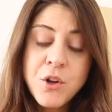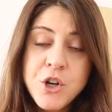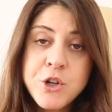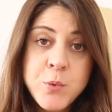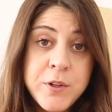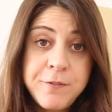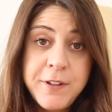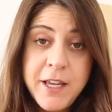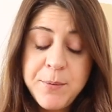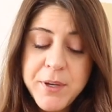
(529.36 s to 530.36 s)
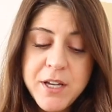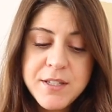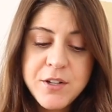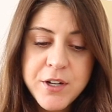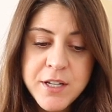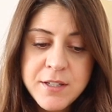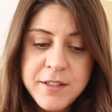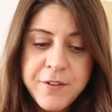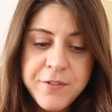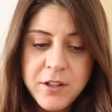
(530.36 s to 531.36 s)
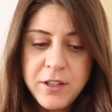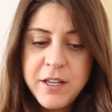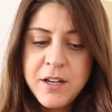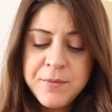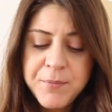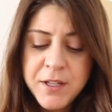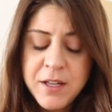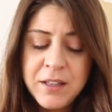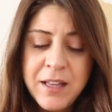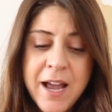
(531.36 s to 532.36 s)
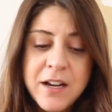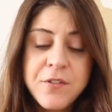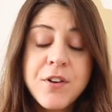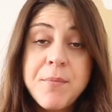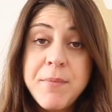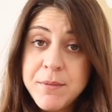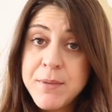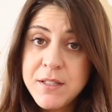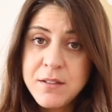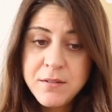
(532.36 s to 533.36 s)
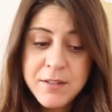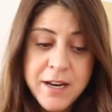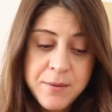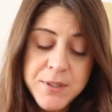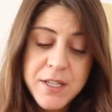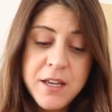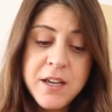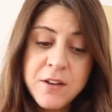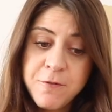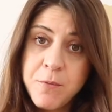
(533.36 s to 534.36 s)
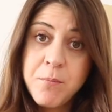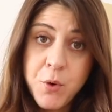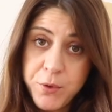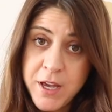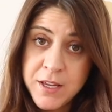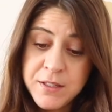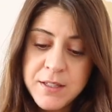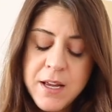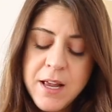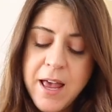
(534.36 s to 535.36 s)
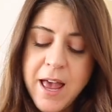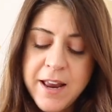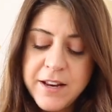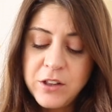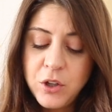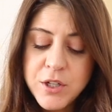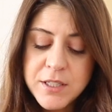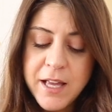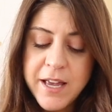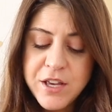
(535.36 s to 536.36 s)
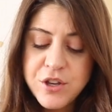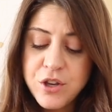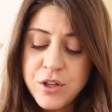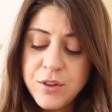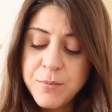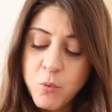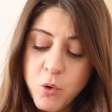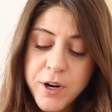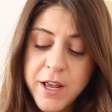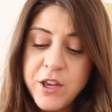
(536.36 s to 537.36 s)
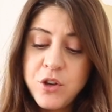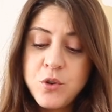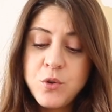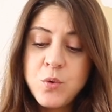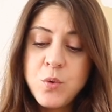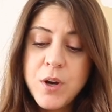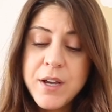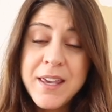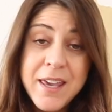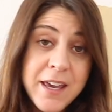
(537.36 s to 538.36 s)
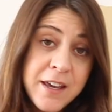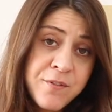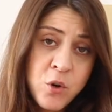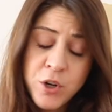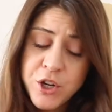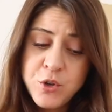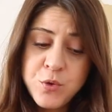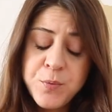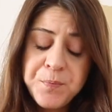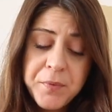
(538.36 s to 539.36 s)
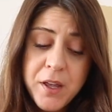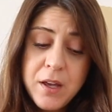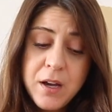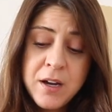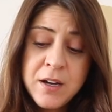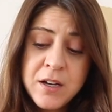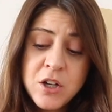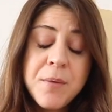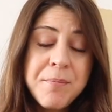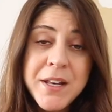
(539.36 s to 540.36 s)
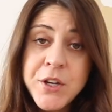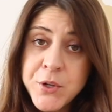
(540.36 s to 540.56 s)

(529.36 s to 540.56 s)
your twin flame, because there is definitely a lack of commitment that I'm seeing from both ends. And it looks like the more that you give or you commit